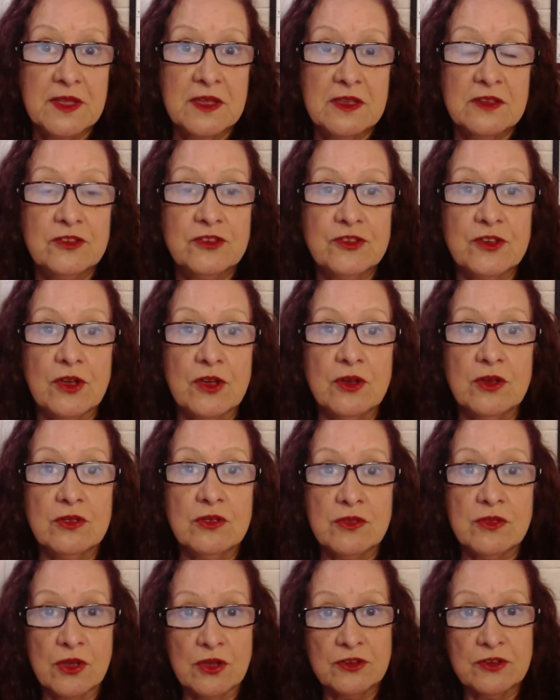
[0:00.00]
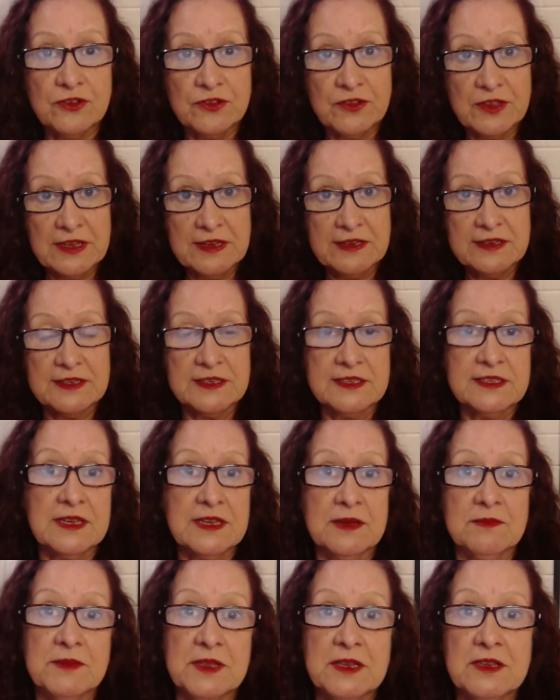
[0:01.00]
So those things are
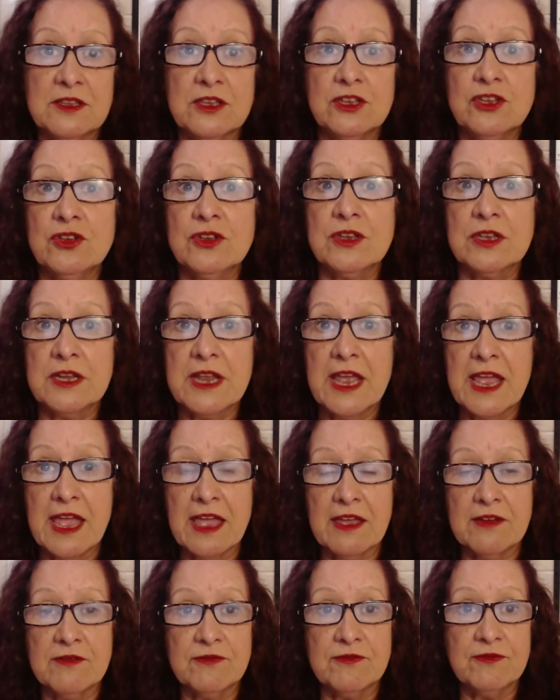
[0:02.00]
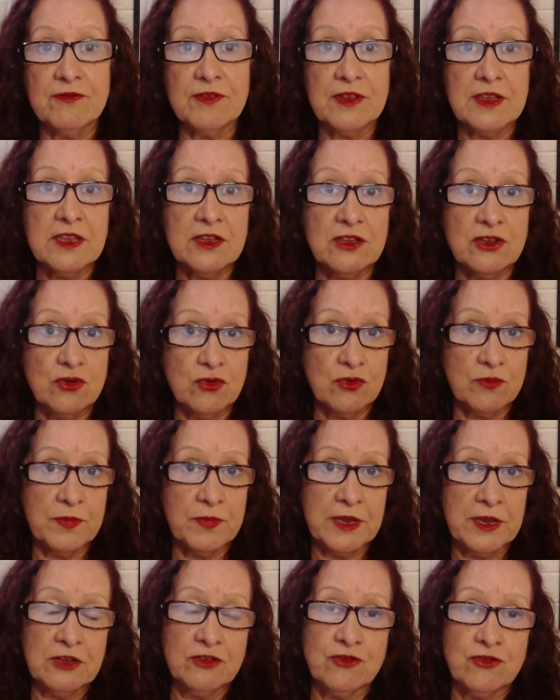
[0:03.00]
something that you can have in your
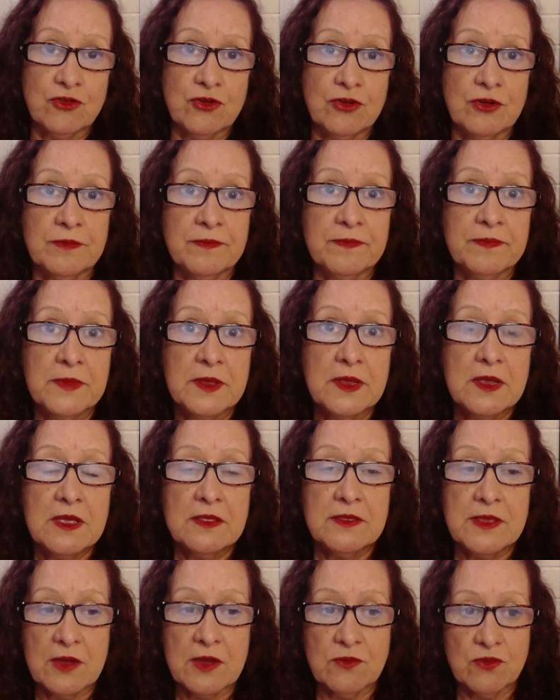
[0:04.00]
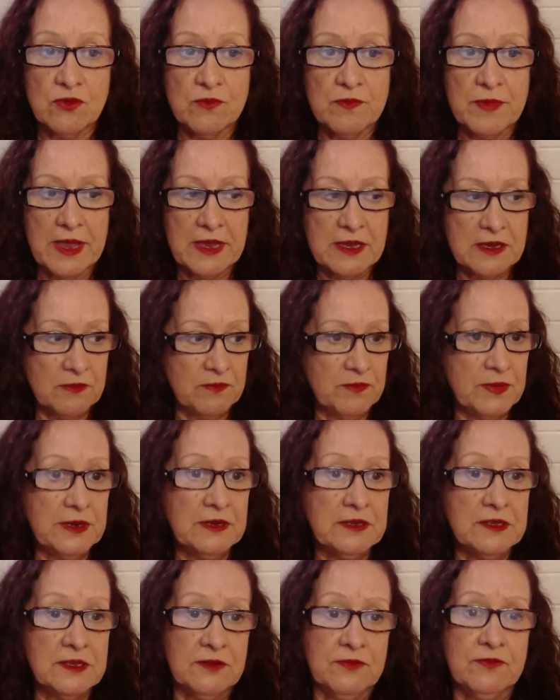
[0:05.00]
bedroom that will make a
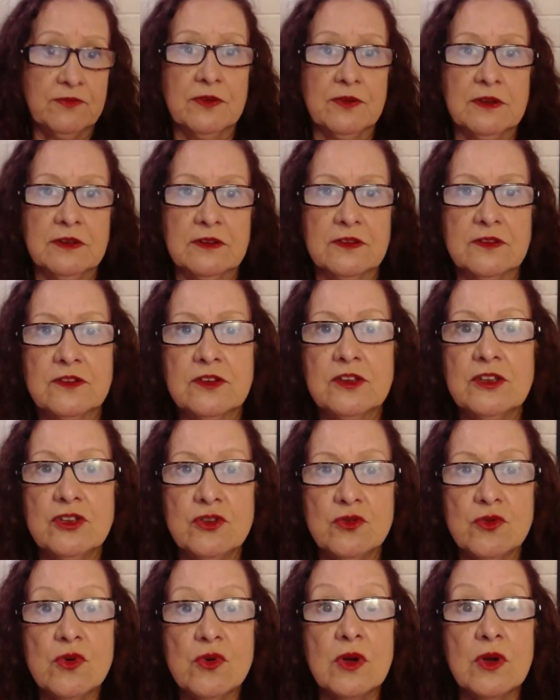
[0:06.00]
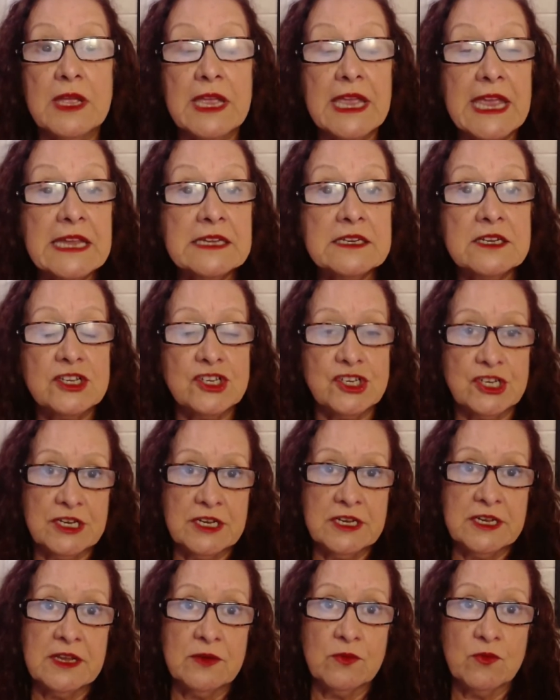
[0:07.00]
big difference to your
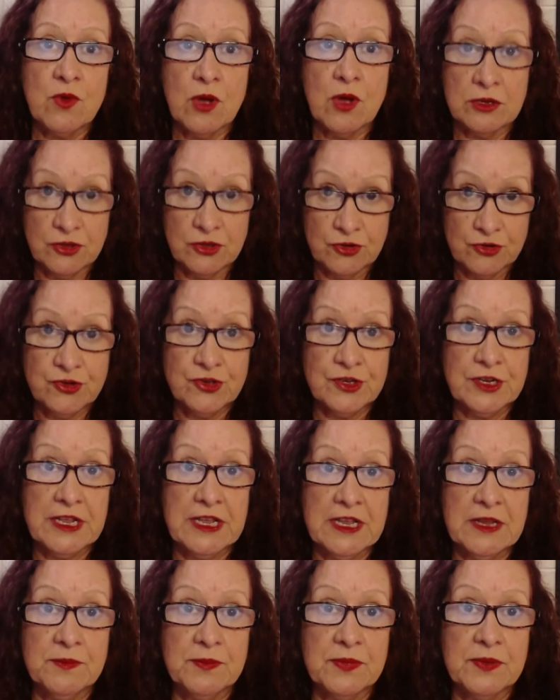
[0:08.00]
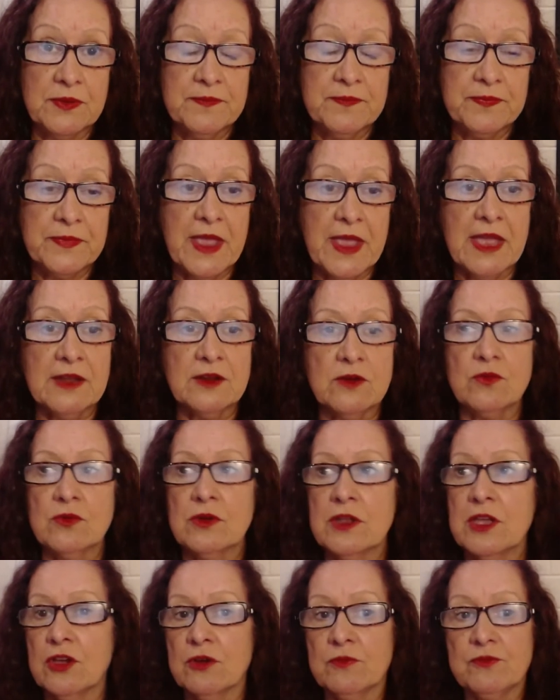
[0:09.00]
energy while you sleep, and it will
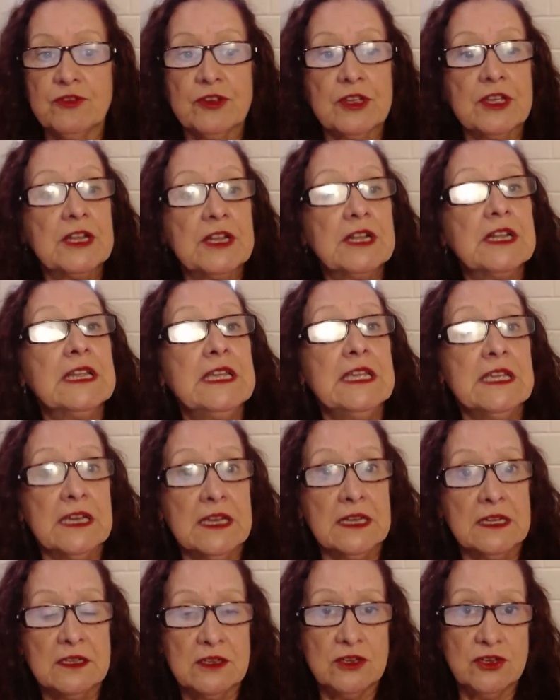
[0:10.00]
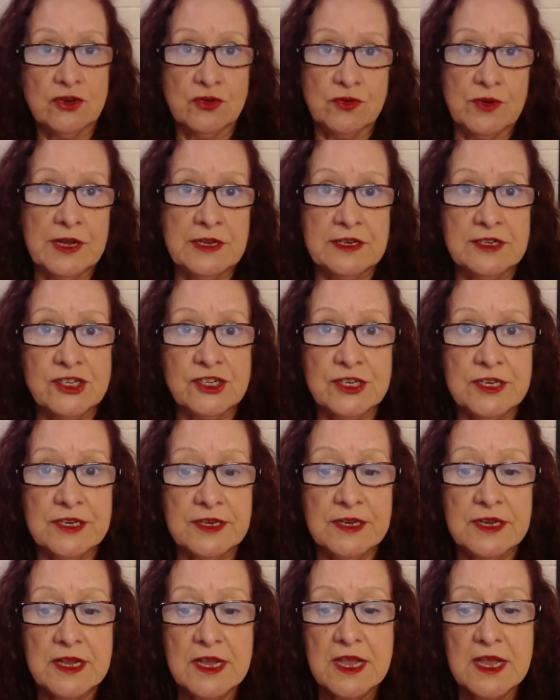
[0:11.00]
help to clear your energy.